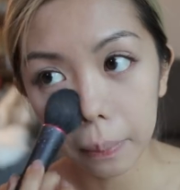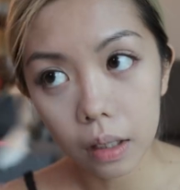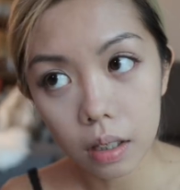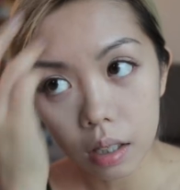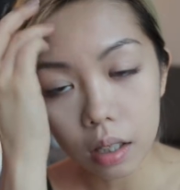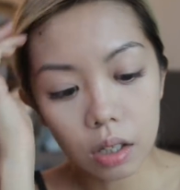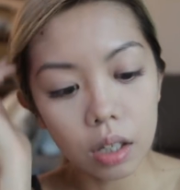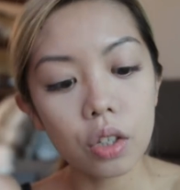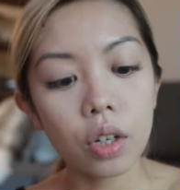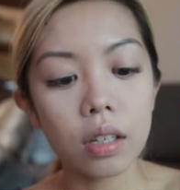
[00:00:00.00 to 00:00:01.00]
This is
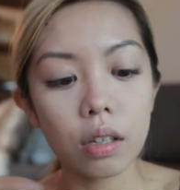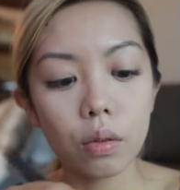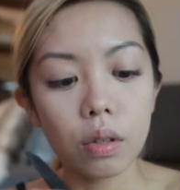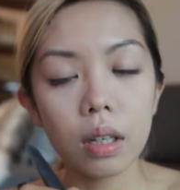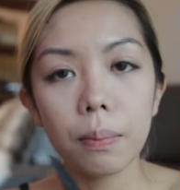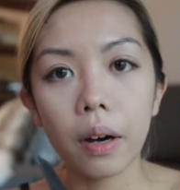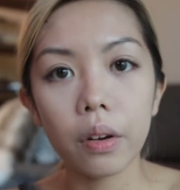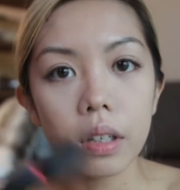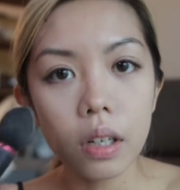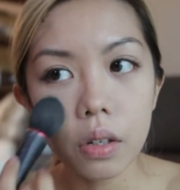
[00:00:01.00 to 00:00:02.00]
a translucent
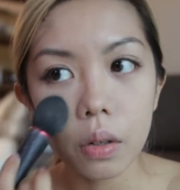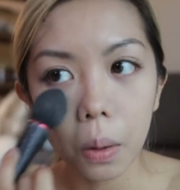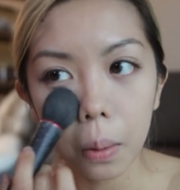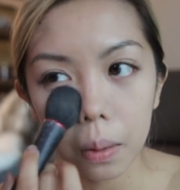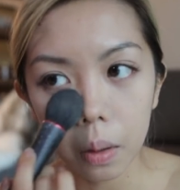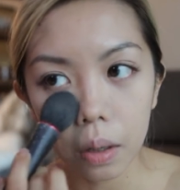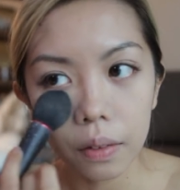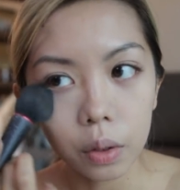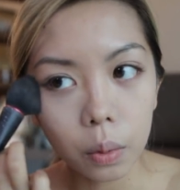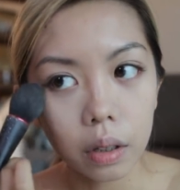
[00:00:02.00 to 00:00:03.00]
powder, so don't
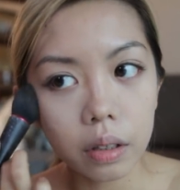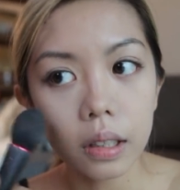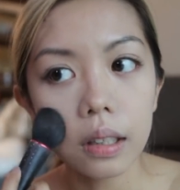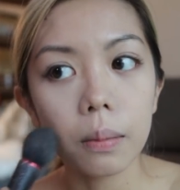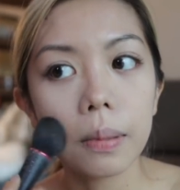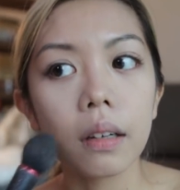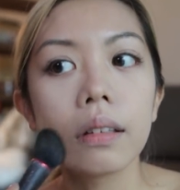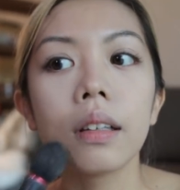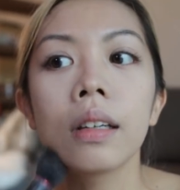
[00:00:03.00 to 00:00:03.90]
have to worry about